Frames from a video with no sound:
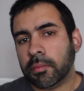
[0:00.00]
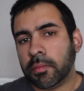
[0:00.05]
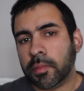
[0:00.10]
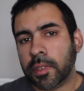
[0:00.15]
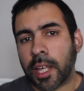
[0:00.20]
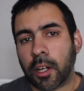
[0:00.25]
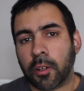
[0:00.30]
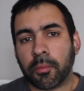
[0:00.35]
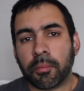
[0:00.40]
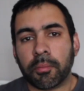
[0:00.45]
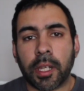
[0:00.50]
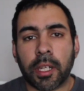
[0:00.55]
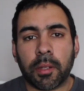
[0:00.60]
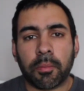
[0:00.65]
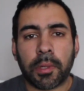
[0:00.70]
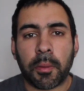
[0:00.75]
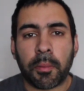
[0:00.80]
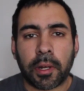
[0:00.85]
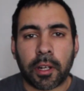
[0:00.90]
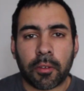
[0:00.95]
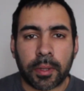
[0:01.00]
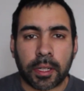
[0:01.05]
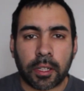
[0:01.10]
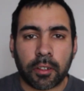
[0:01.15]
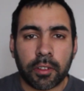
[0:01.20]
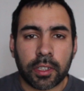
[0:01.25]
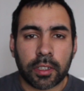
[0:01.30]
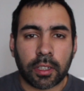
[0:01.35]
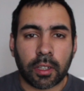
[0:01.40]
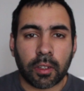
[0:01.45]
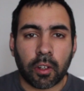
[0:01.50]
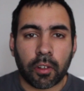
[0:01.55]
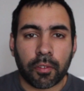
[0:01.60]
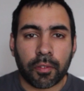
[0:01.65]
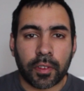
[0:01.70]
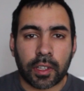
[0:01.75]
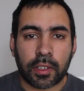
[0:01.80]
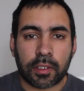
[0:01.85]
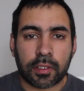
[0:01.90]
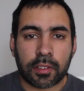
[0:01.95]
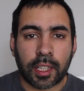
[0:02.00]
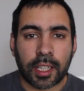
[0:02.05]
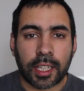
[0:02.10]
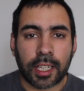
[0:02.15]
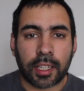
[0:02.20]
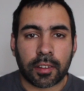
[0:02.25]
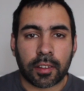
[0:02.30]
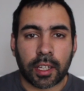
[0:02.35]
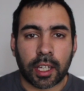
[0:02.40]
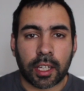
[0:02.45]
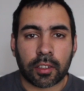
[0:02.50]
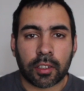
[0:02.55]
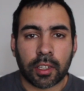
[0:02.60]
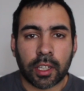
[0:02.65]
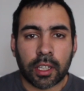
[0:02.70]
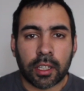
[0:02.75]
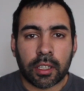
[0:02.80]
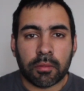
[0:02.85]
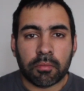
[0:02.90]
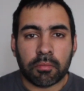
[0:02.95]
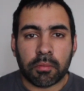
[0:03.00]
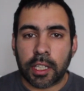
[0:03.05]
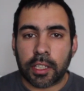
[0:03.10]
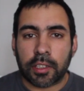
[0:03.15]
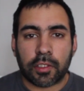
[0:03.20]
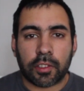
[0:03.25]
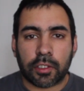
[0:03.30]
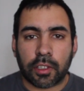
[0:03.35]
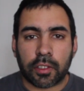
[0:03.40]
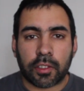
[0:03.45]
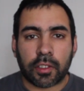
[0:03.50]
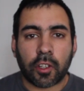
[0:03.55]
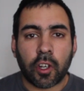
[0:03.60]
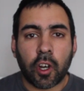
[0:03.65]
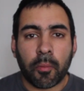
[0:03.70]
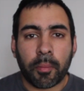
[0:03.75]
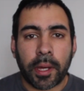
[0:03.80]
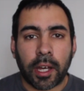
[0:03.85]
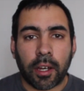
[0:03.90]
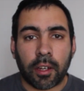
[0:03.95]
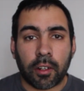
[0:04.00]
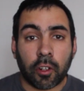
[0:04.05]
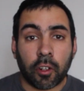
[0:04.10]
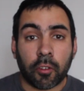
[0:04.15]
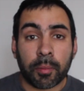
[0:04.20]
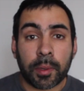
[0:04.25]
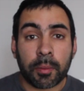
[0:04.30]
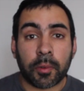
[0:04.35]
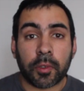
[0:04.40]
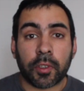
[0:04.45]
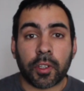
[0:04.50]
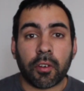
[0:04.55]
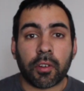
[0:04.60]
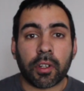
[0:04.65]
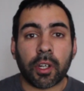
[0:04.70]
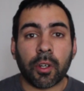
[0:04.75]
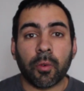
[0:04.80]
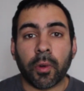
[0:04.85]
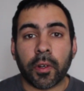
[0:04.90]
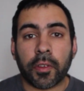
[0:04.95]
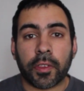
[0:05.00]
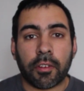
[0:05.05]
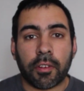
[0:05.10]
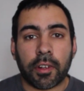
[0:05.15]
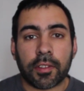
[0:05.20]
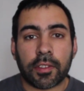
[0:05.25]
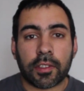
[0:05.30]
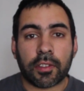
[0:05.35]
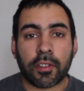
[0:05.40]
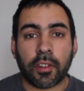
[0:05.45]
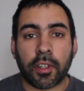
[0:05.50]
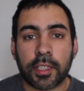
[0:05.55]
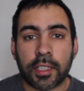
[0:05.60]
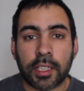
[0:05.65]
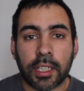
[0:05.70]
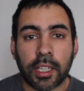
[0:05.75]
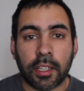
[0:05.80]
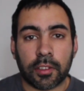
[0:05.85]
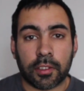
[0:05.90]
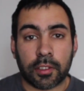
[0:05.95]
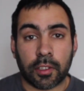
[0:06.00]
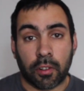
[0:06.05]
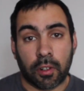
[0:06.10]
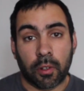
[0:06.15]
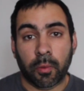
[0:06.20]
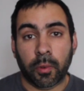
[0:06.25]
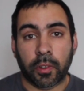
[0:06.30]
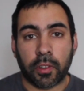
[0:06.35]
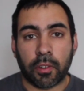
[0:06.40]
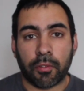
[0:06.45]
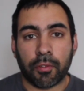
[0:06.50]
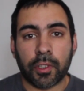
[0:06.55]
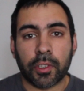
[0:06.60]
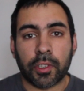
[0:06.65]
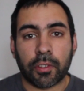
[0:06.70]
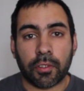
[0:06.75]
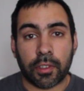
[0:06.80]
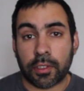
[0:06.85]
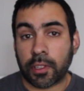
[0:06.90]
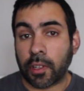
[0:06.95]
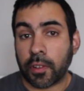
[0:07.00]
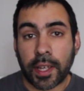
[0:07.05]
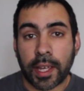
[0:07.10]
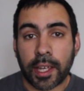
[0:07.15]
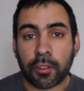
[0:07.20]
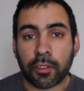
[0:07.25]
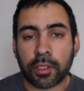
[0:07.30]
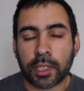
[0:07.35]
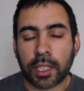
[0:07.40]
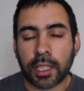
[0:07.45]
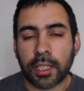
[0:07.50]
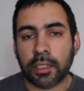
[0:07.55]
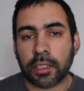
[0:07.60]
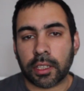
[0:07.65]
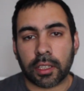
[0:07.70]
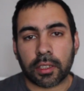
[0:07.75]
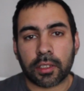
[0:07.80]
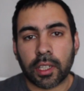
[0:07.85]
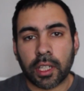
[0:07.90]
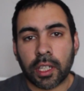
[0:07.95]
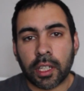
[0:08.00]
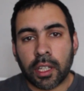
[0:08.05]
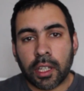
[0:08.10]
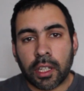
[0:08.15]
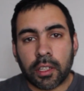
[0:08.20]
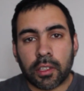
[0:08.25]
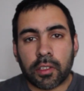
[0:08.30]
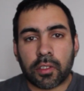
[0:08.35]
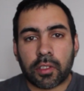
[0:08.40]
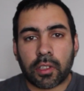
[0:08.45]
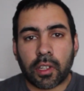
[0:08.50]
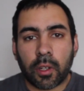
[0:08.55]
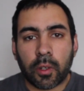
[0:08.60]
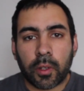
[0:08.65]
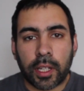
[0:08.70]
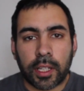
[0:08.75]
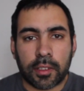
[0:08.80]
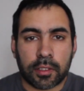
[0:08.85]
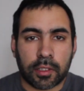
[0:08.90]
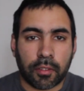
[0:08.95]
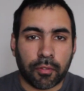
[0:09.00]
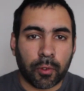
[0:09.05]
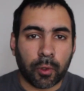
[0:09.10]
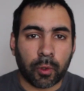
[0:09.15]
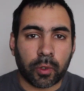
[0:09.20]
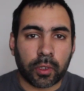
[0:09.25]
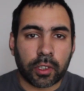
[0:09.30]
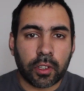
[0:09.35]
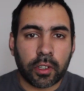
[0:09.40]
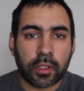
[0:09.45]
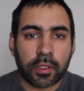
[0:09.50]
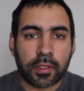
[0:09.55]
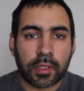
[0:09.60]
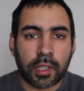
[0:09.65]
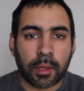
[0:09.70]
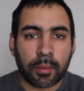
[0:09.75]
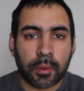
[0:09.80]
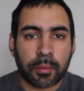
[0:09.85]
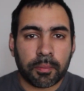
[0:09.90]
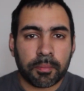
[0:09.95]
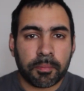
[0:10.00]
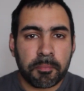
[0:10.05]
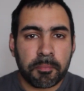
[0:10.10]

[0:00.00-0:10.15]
now, many people have been critical of this, saying that it's just a cop-out. A lot of people don't know what their SSID is, don't know what the router is, don't know how to change it. So it's a flawed concept.